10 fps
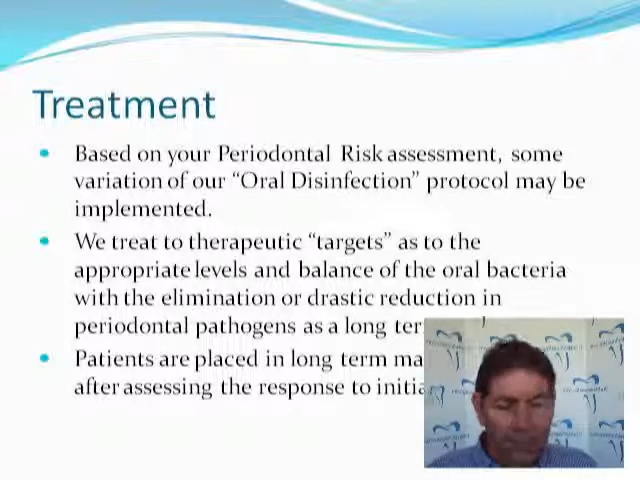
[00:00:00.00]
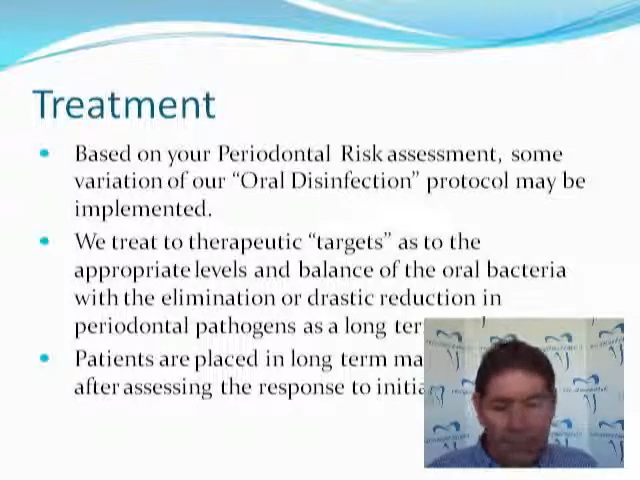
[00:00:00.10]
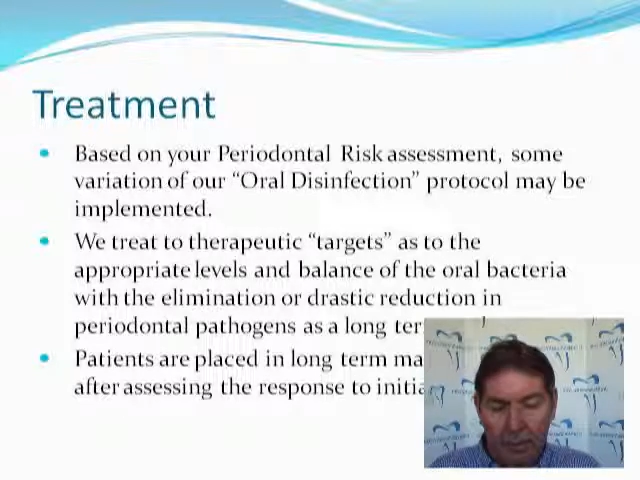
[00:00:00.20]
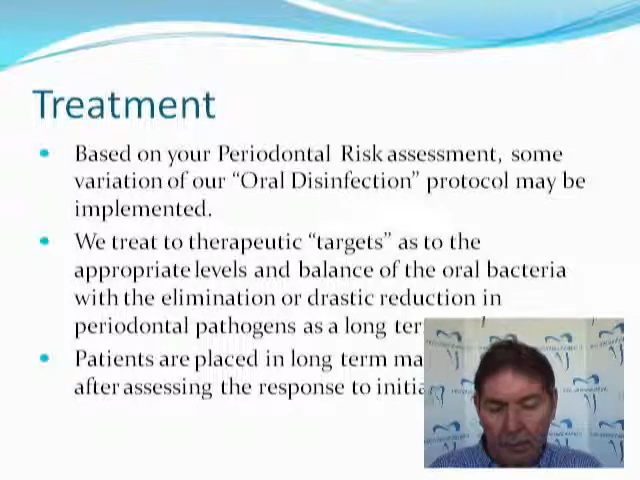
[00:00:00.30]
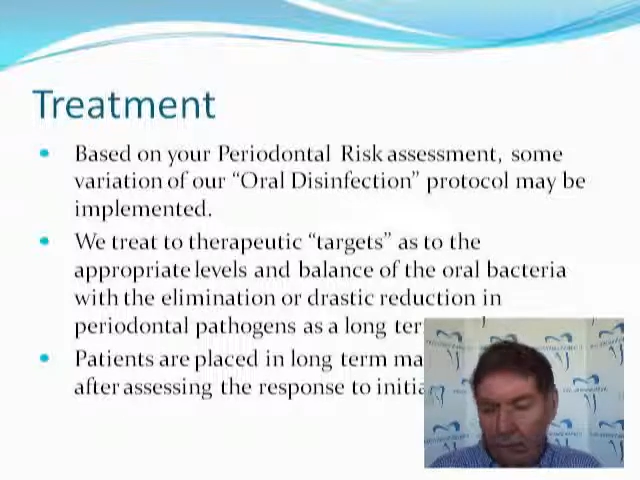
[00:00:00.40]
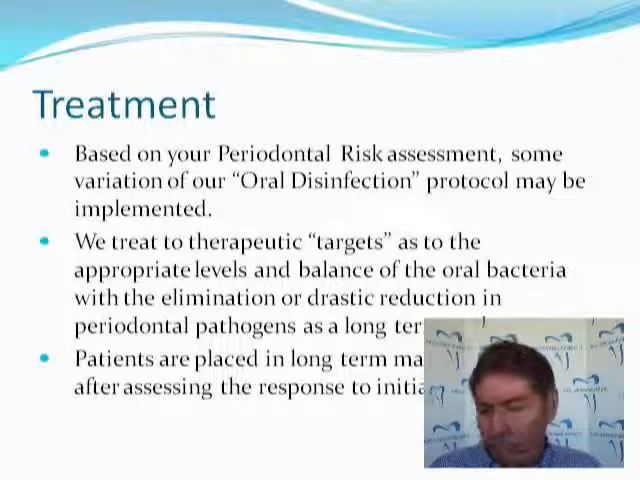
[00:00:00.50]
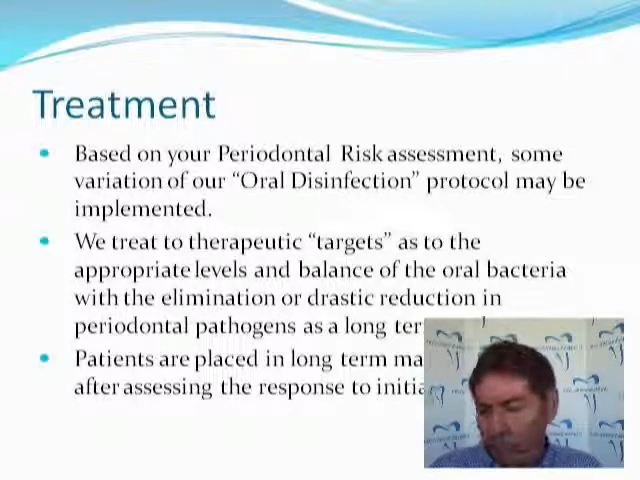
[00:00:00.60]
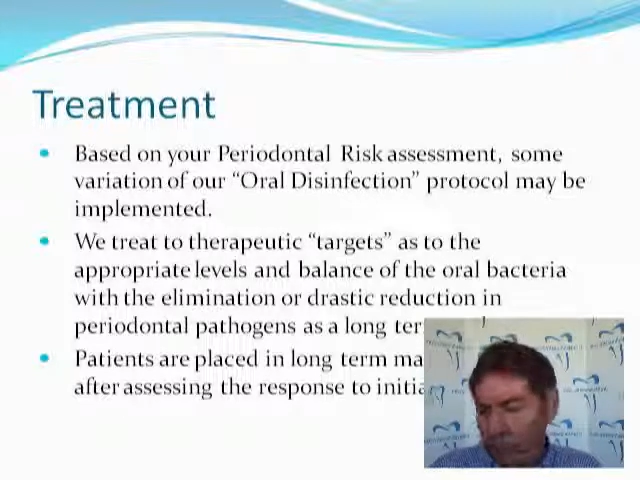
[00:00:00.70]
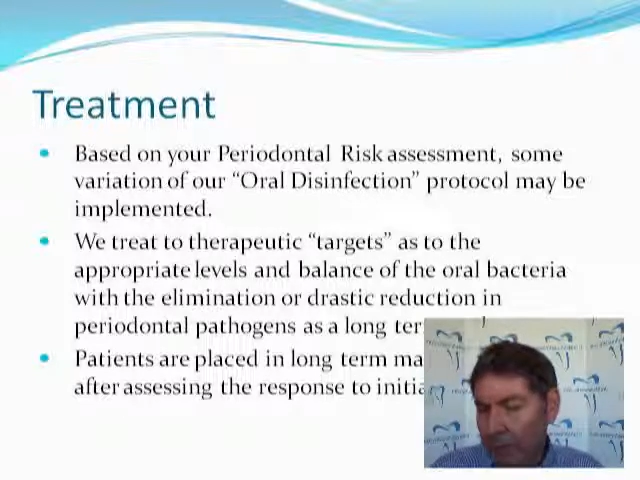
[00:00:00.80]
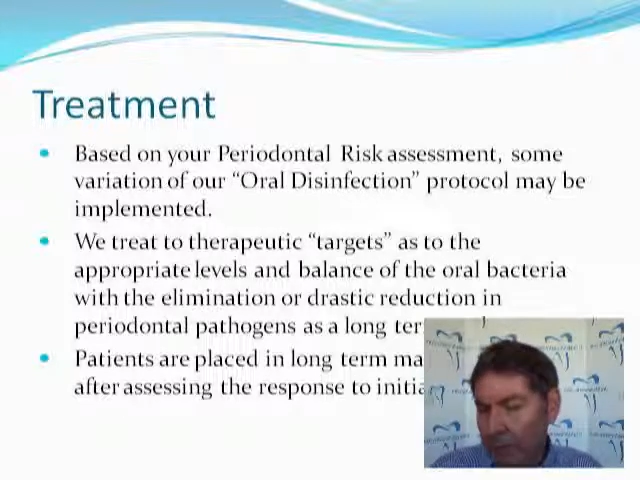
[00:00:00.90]
on a
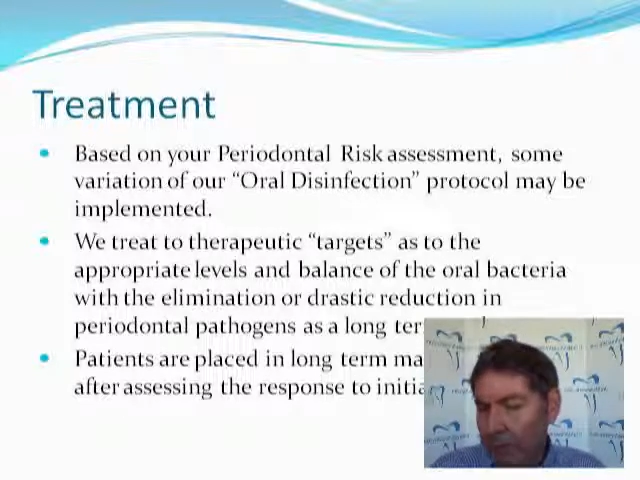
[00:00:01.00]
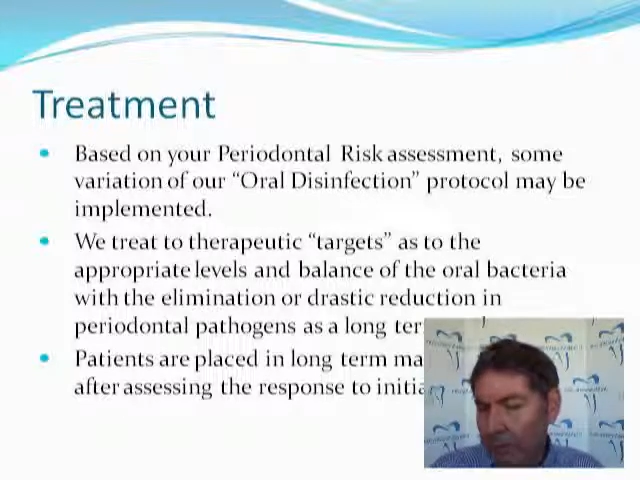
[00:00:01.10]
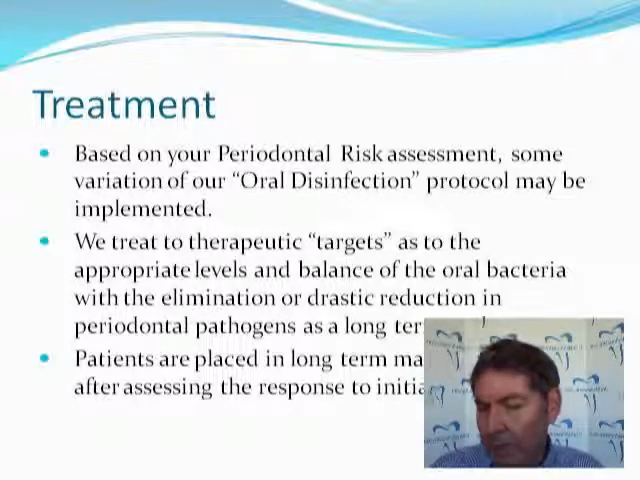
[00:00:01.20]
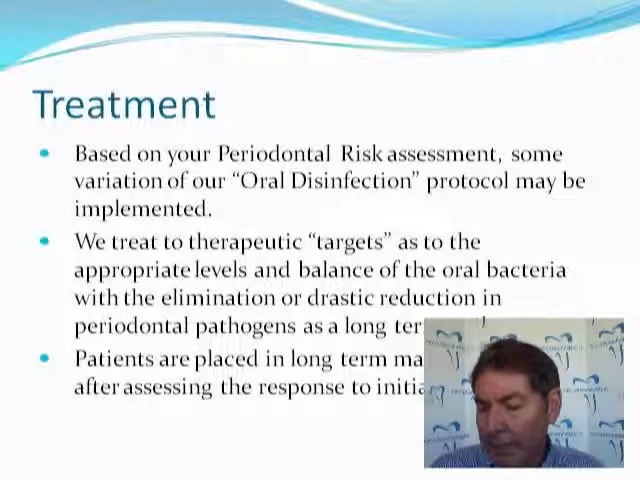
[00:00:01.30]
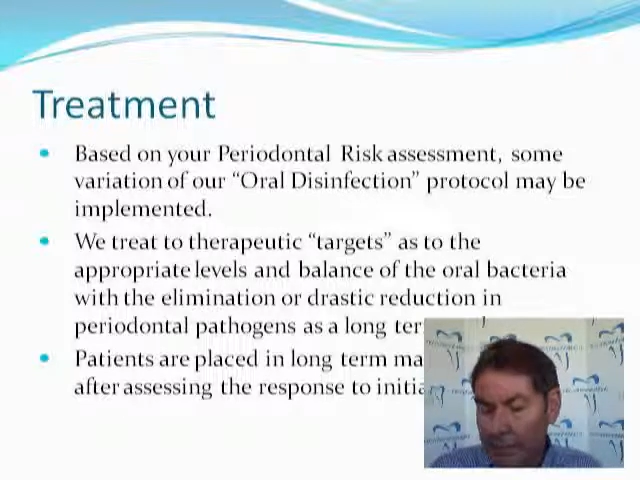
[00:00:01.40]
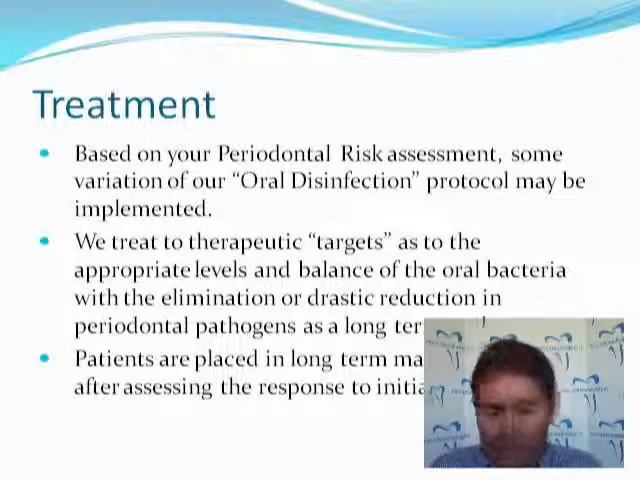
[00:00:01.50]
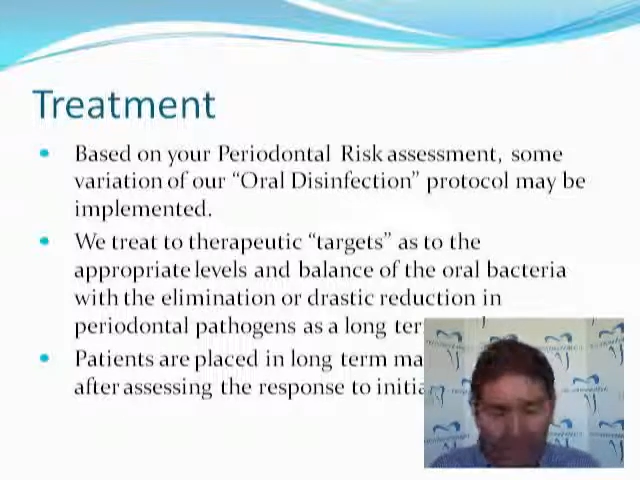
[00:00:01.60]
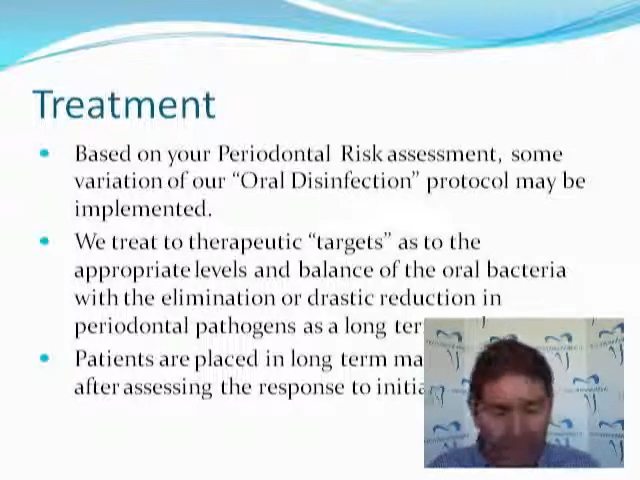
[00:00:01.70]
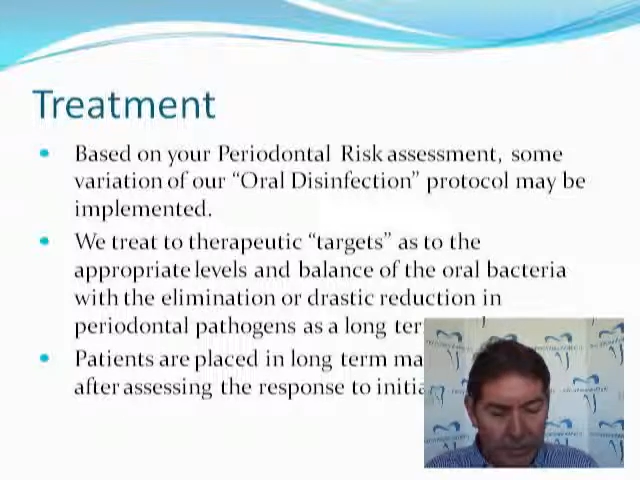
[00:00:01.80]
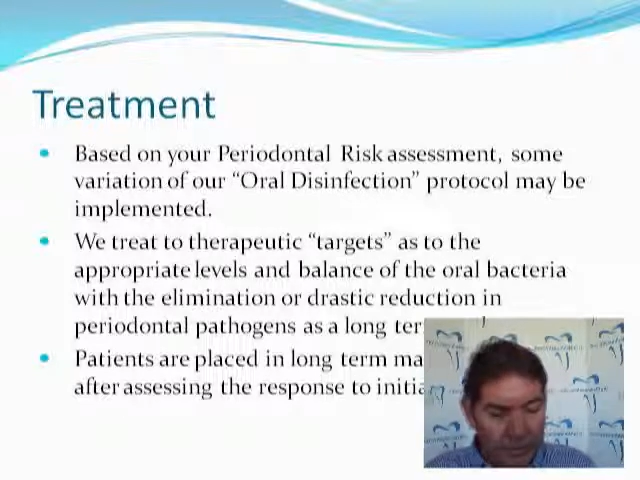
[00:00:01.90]
book that I've read in the
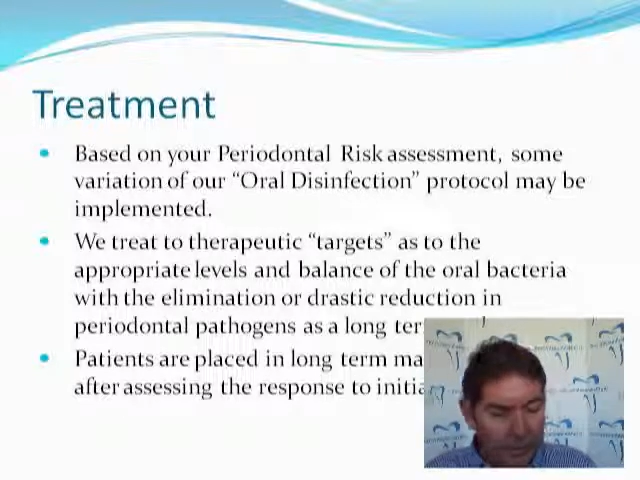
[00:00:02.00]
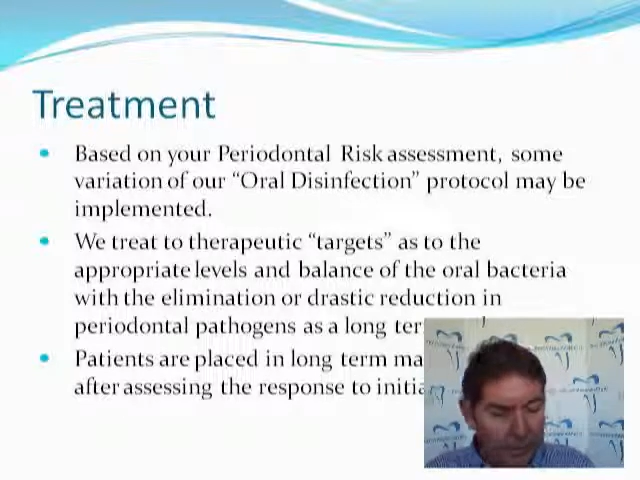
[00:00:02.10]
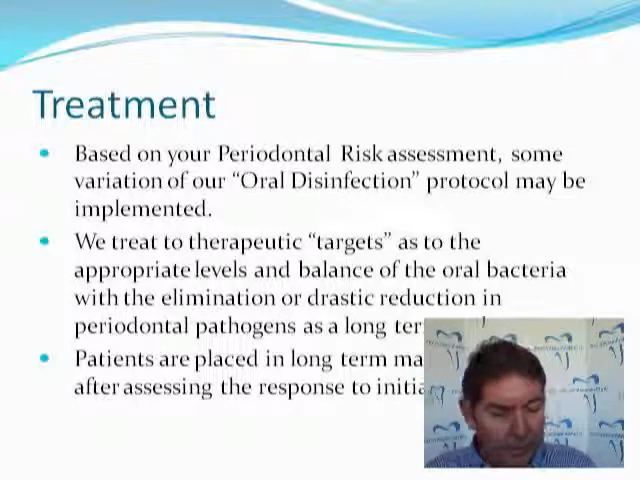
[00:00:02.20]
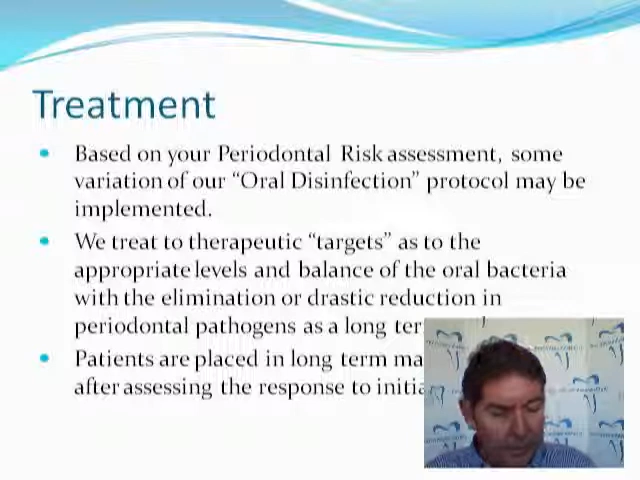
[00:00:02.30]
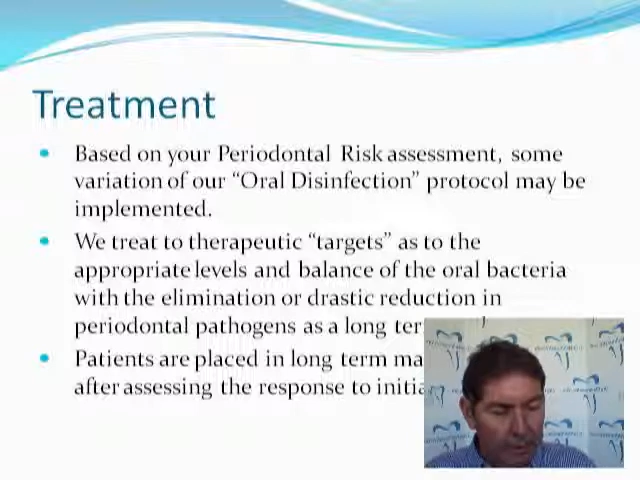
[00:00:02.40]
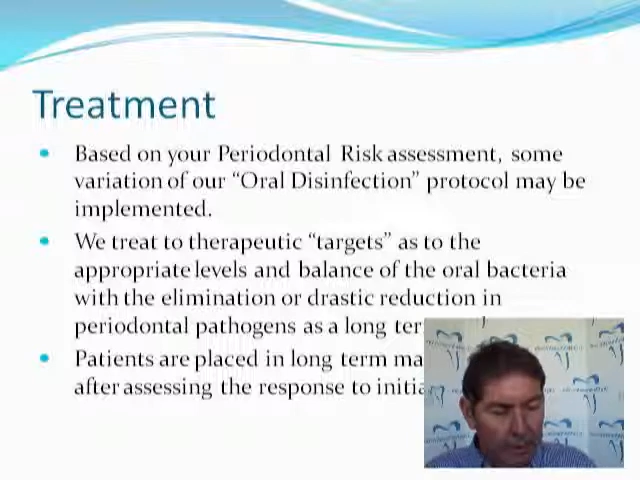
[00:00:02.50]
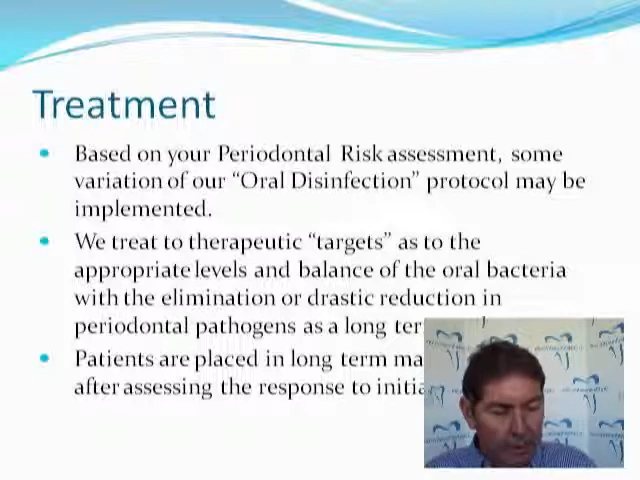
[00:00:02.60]
past year,